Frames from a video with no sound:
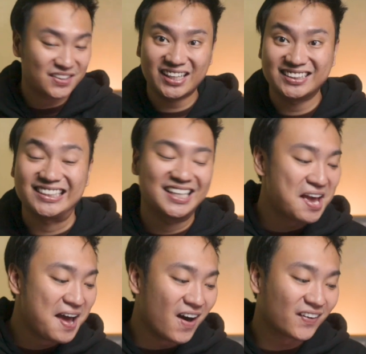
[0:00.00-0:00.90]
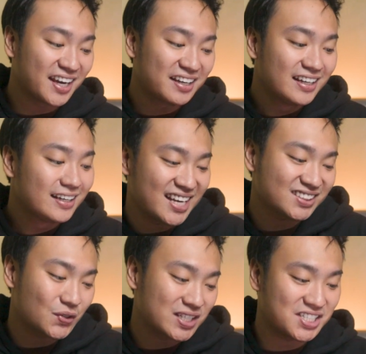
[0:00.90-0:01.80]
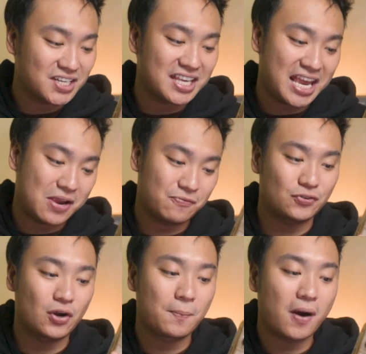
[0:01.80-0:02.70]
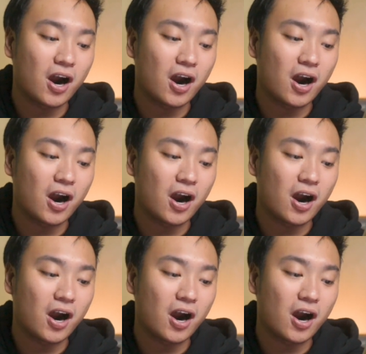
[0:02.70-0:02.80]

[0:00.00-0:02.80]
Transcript: Crazy. Okay, next question came from